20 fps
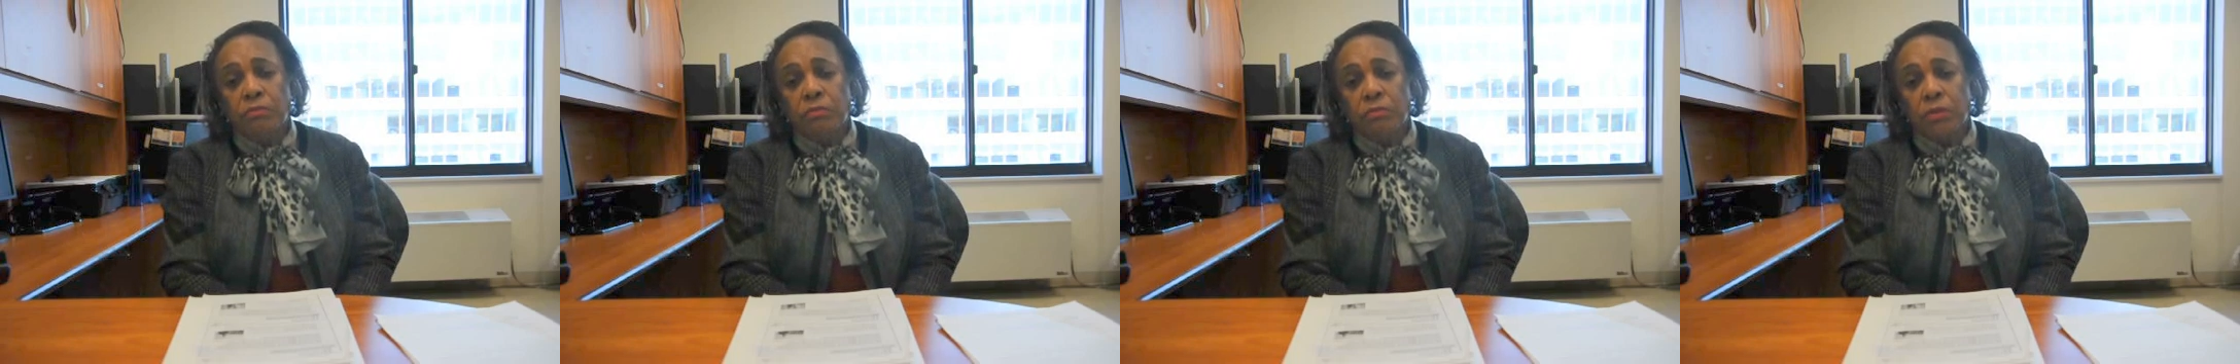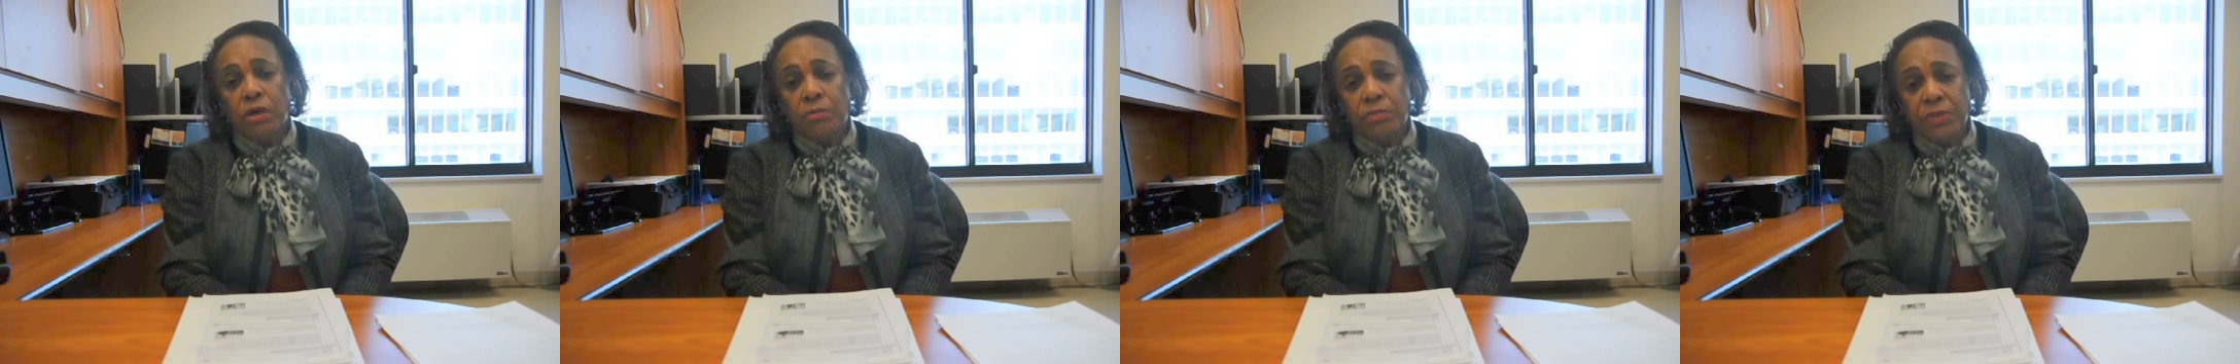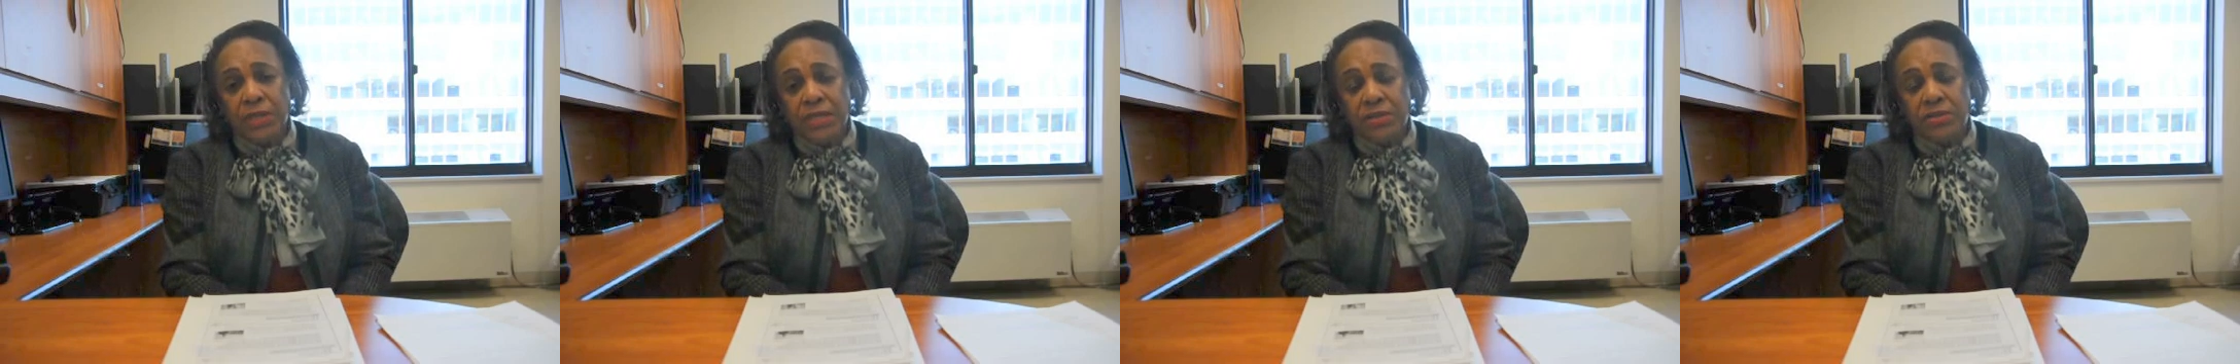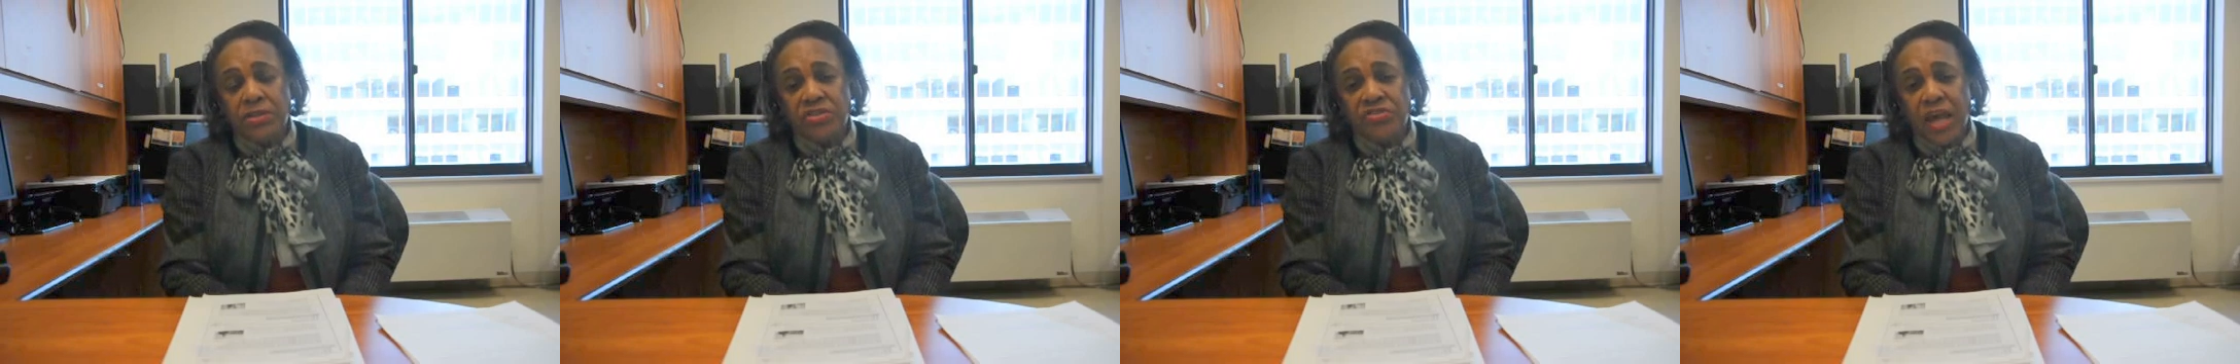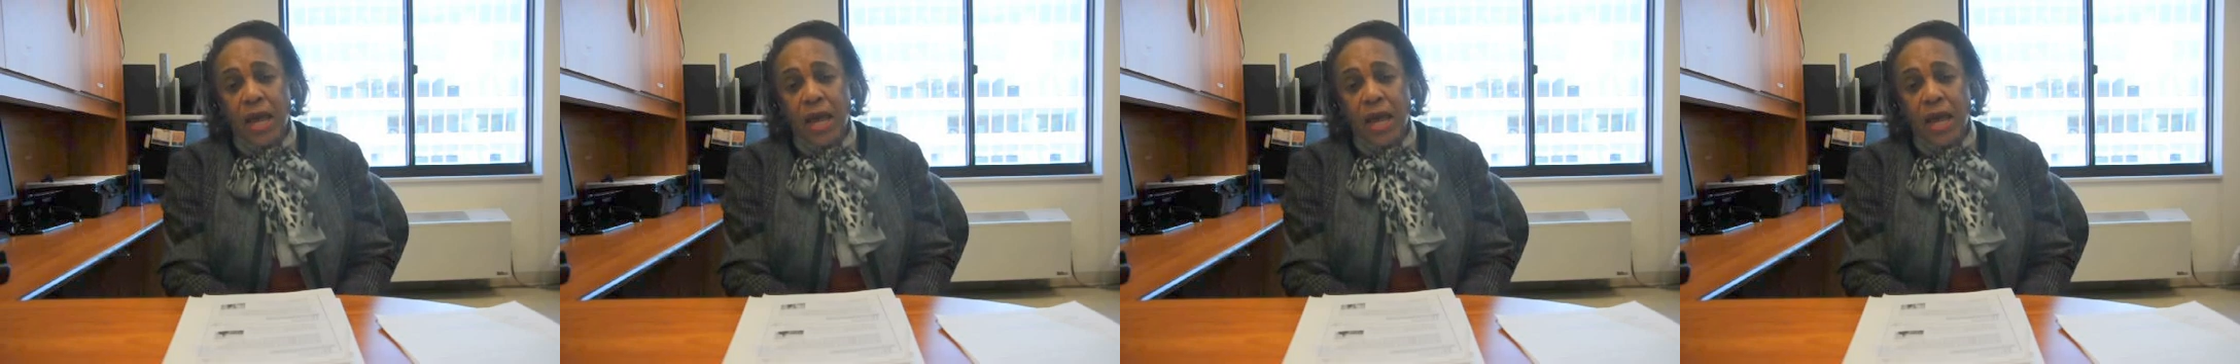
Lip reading: complete this